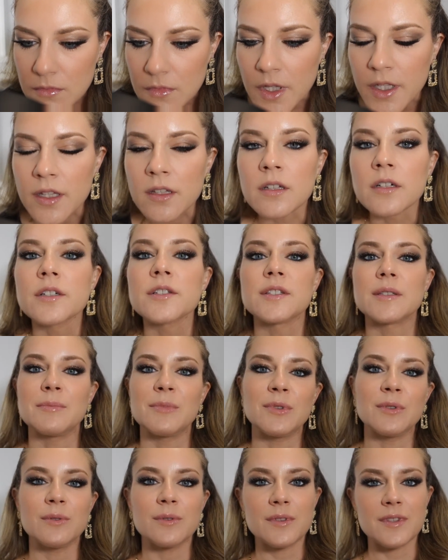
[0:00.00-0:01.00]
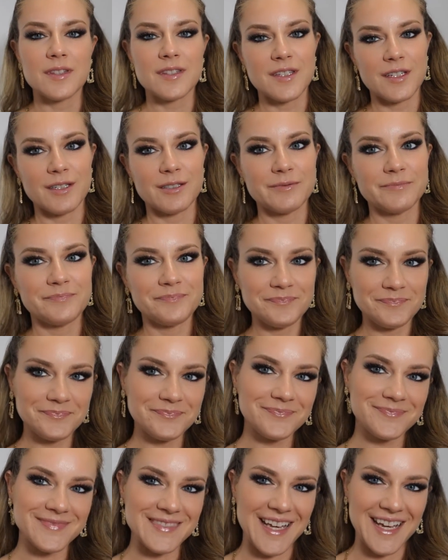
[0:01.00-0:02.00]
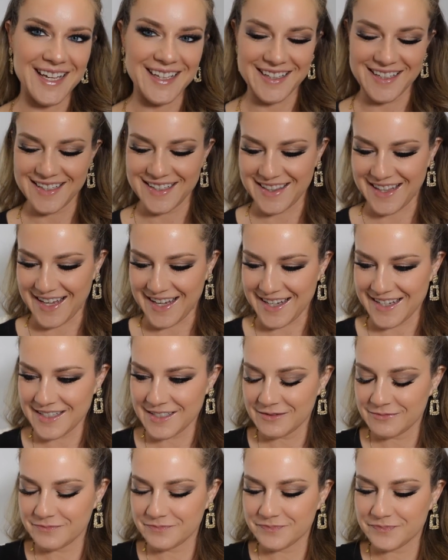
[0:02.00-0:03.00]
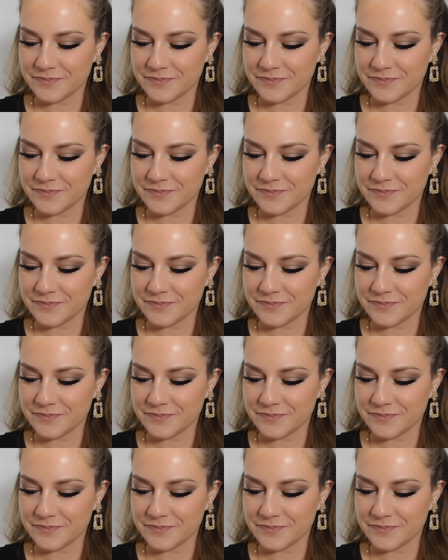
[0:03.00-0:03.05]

they look smooth, so I like that.